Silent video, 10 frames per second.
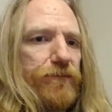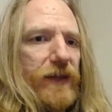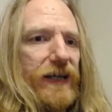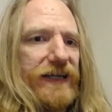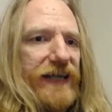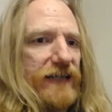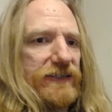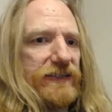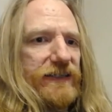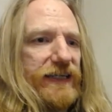
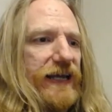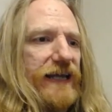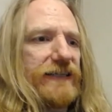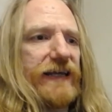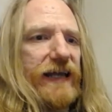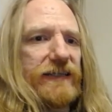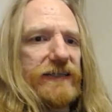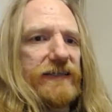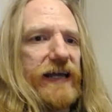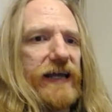Yes, the SAS
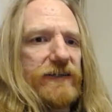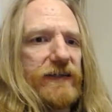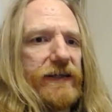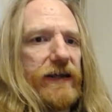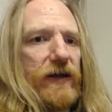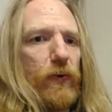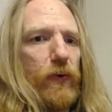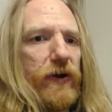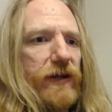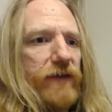is actually
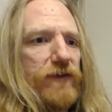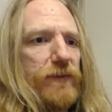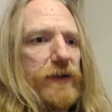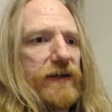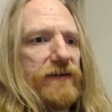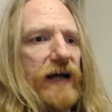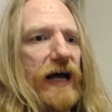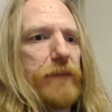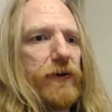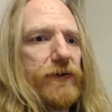working from a
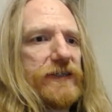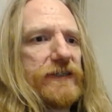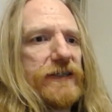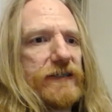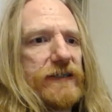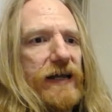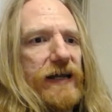hypothesis